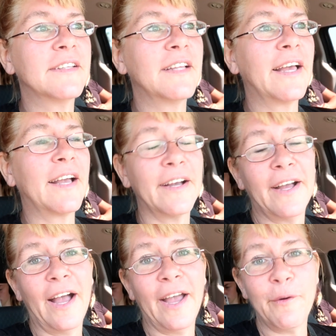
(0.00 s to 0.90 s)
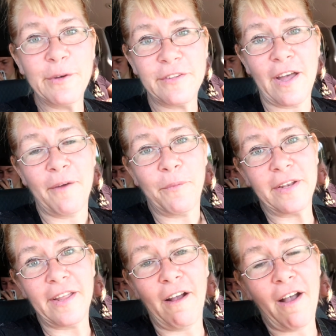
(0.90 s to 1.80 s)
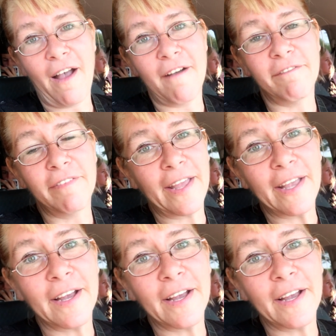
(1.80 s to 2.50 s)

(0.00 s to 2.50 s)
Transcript: like I always thought one day I'll have like